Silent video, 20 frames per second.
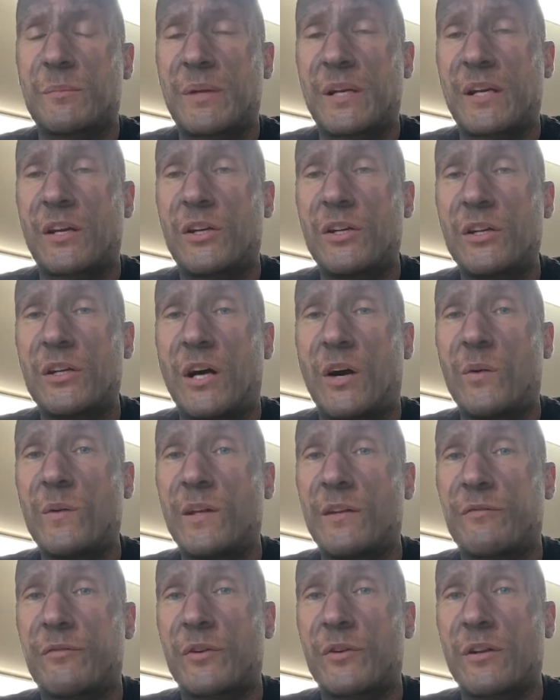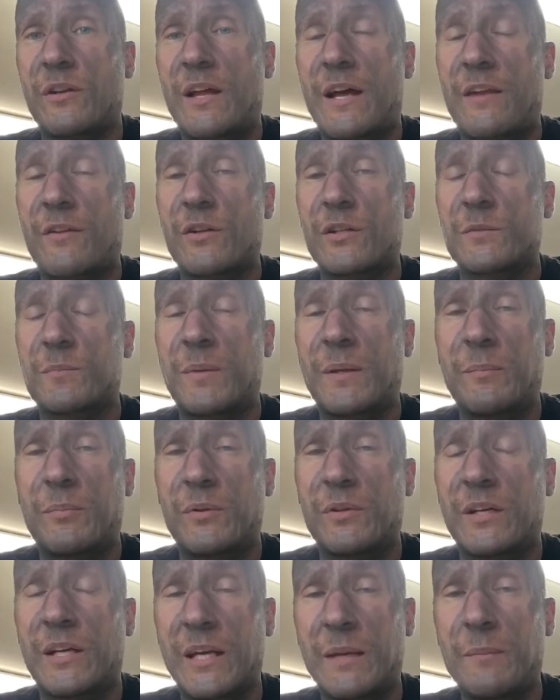been a good outlet for a lot of those
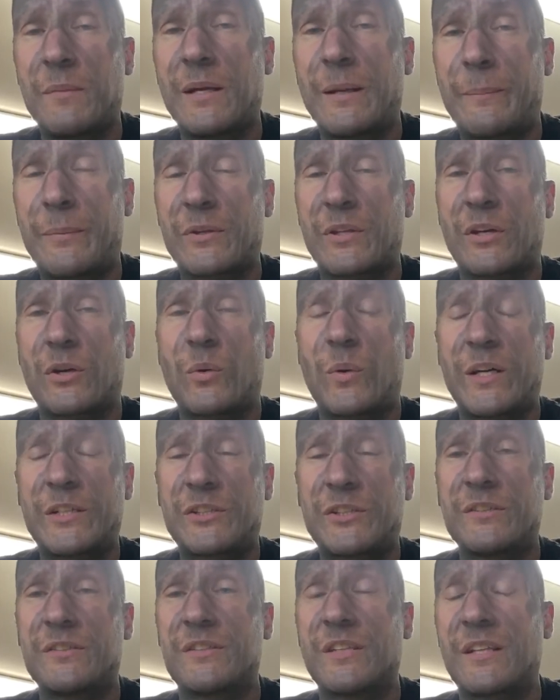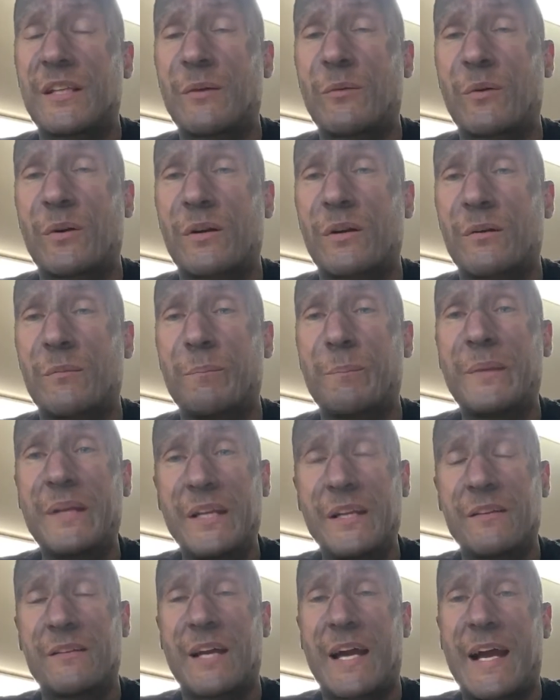people to hit me up with the questions that they were
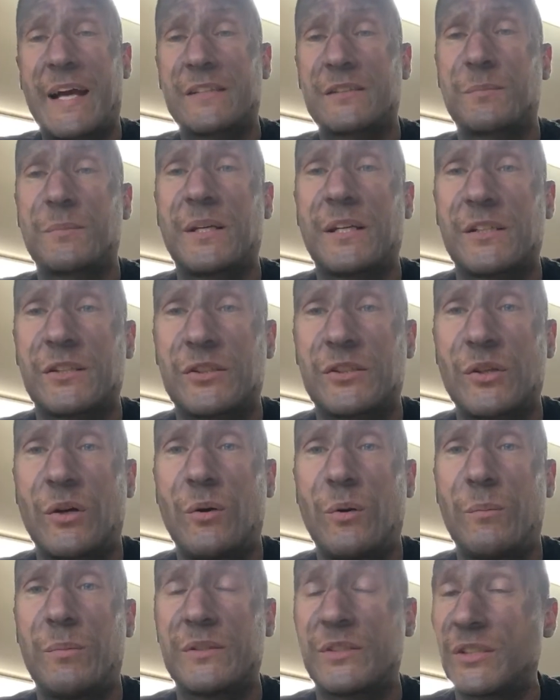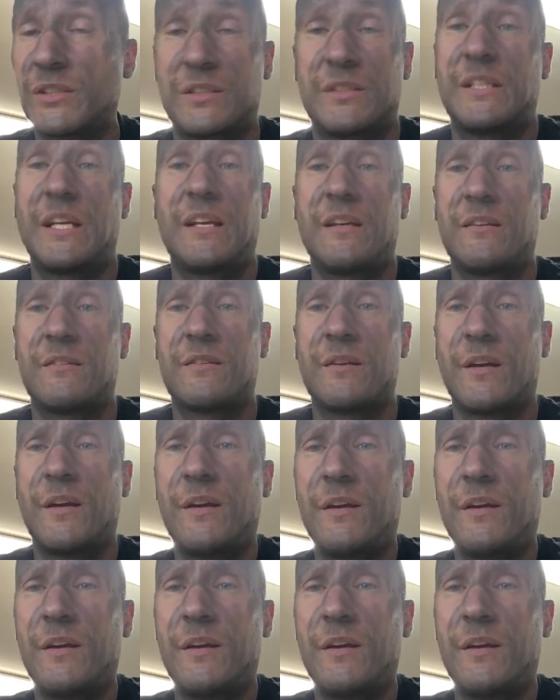meaning to ask me at a show but just didn't.